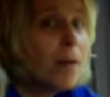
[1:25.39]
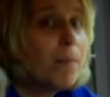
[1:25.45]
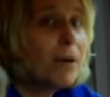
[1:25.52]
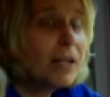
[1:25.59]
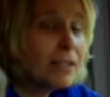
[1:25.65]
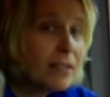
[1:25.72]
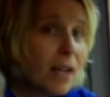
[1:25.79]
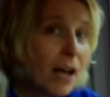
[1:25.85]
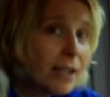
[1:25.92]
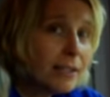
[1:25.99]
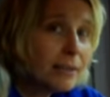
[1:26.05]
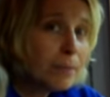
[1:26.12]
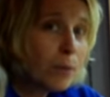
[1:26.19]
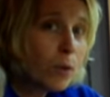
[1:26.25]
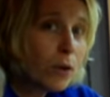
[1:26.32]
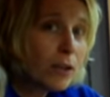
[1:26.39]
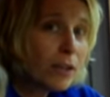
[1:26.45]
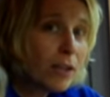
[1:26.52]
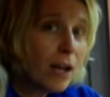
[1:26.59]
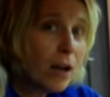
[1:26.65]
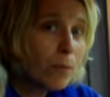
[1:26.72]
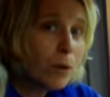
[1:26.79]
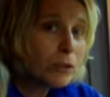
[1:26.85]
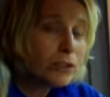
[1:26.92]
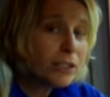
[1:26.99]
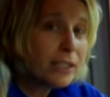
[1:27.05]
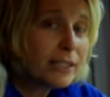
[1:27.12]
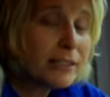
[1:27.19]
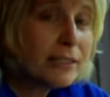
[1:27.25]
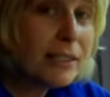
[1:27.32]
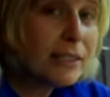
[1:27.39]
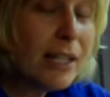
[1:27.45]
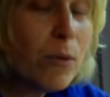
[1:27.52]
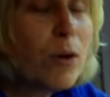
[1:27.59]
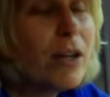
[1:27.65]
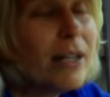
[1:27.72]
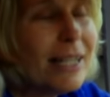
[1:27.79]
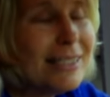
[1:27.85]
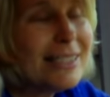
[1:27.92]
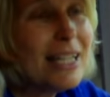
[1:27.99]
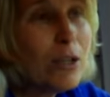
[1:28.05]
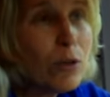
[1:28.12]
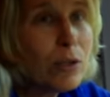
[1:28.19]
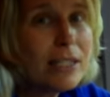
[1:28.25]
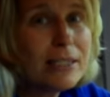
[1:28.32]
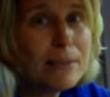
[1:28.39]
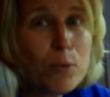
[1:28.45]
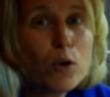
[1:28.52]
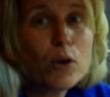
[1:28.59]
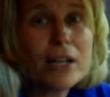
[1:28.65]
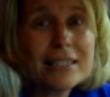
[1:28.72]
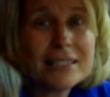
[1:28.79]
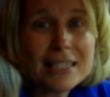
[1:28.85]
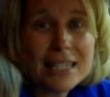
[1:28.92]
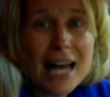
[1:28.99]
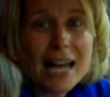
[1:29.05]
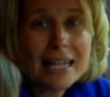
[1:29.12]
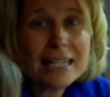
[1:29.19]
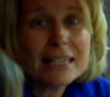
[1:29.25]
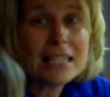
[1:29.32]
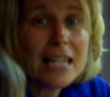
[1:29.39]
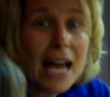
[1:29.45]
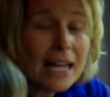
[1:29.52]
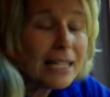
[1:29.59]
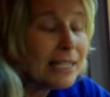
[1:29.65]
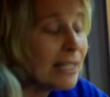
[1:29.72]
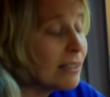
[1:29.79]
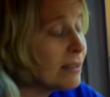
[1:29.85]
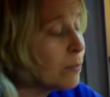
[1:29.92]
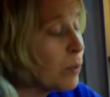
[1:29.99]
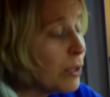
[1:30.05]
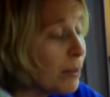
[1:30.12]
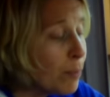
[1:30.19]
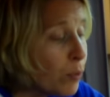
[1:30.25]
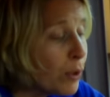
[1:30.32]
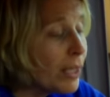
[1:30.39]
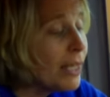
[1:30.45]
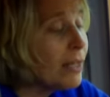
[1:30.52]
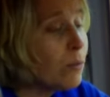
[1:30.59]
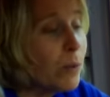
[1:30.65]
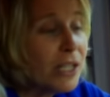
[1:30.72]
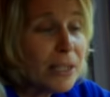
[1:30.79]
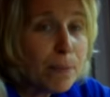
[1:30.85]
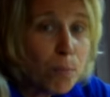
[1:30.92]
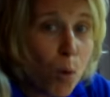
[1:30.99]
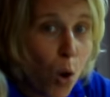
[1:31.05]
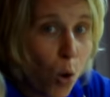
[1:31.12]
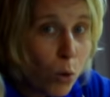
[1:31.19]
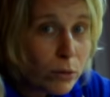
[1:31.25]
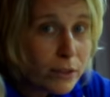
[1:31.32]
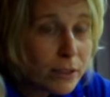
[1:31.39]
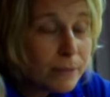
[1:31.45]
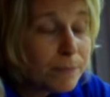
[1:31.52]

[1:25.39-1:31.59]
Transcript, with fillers: but it's not as important, almost as well. It's equally as important as the lighting. The lighting tells them when to breed, when to molt.